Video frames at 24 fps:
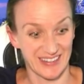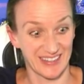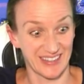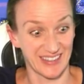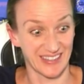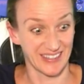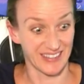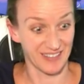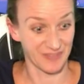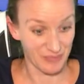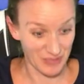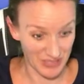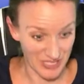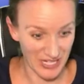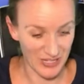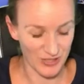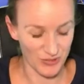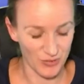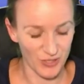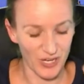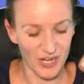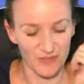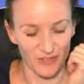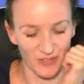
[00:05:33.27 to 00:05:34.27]
the
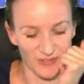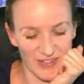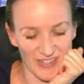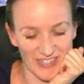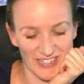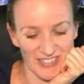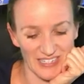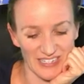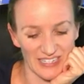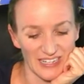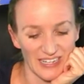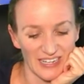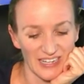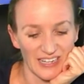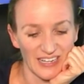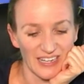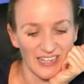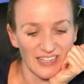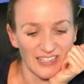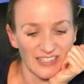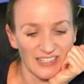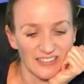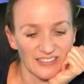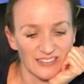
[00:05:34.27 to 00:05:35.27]
potential COVID vaccine.
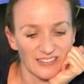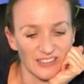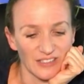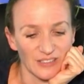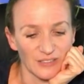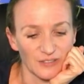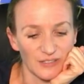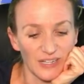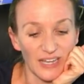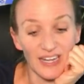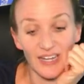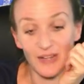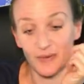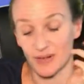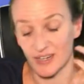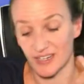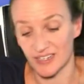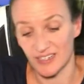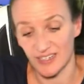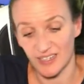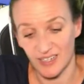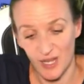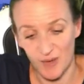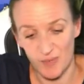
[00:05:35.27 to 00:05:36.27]
So
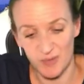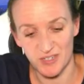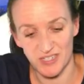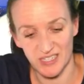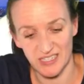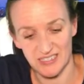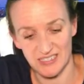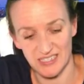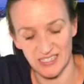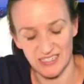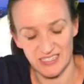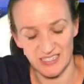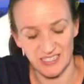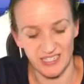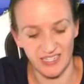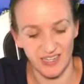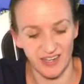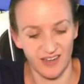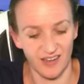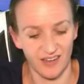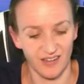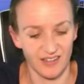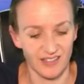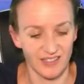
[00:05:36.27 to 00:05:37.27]
anyway, a couple of days
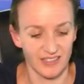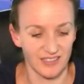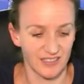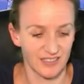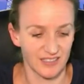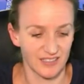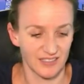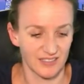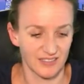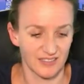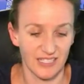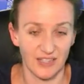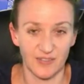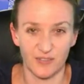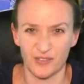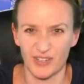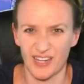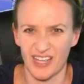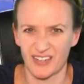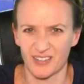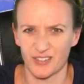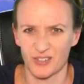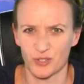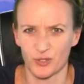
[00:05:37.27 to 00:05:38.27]
later, I
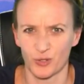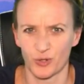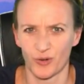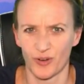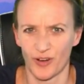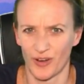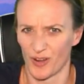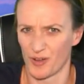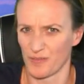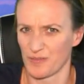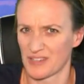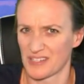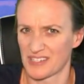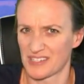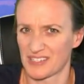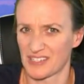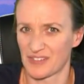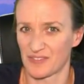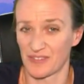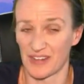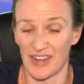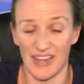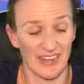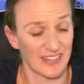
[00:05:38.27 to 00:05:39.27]
definitely had a sore arm and a
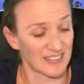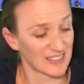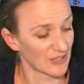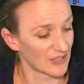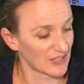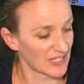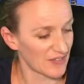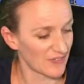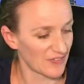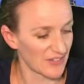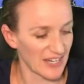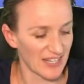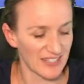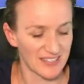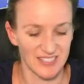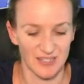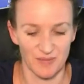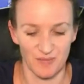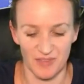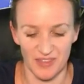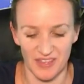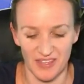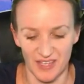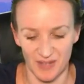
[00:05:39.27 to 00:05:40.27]
stiff neck. So I definitely had
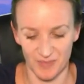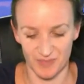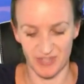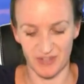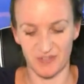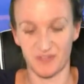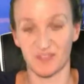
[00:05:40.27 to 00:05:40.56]
something.